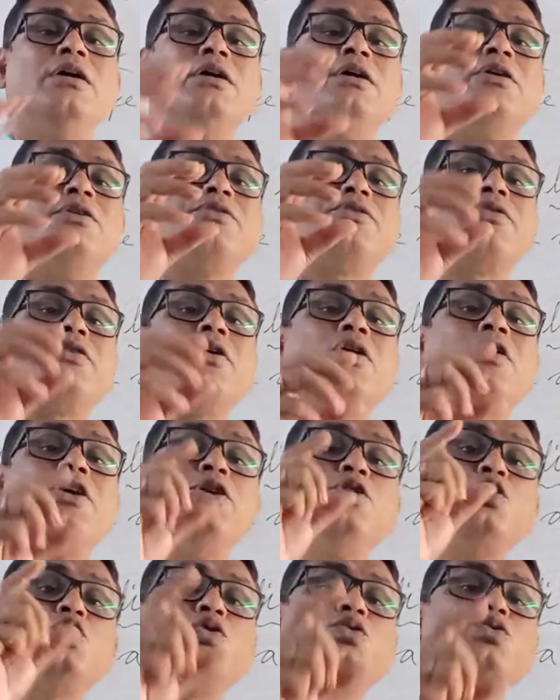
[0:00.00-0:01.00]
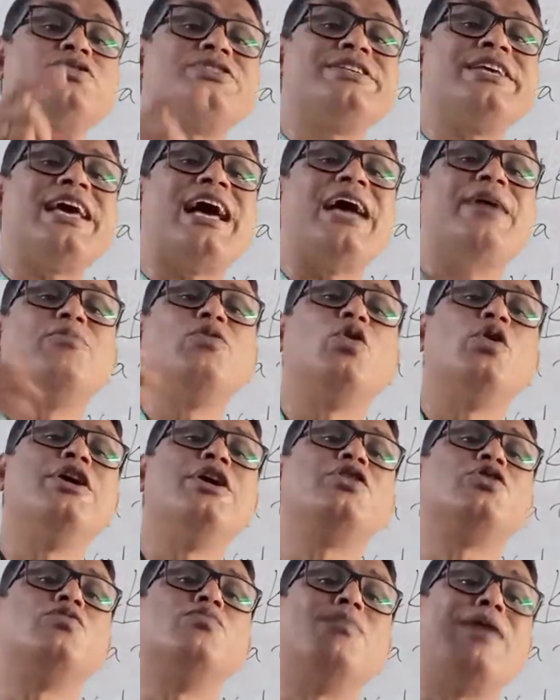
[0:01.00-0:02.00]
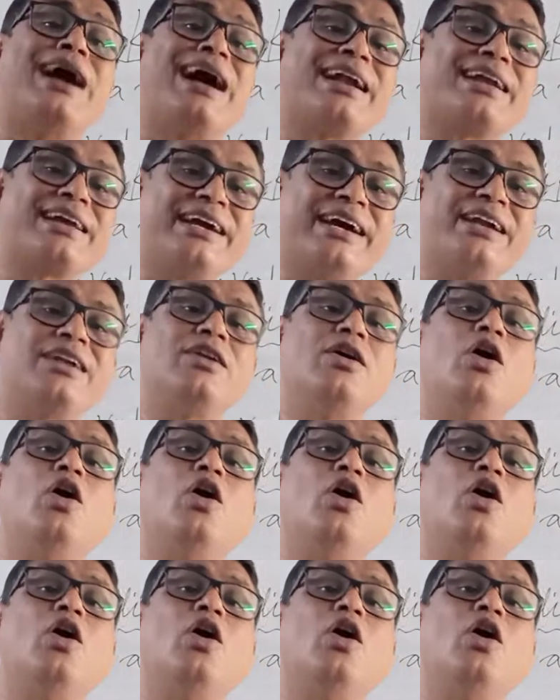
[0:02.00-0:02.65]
So you should say, I am going to market,